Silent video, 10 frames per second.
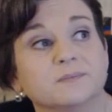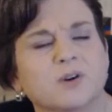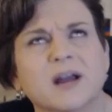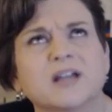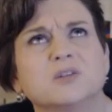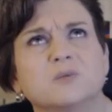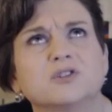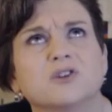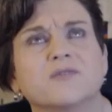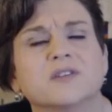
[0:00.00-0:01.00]
Or actually, we'll
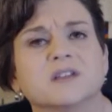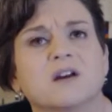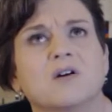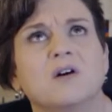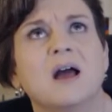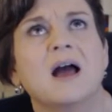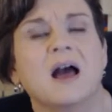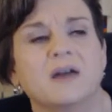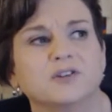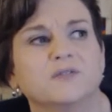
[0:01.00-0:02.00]
start the sale after you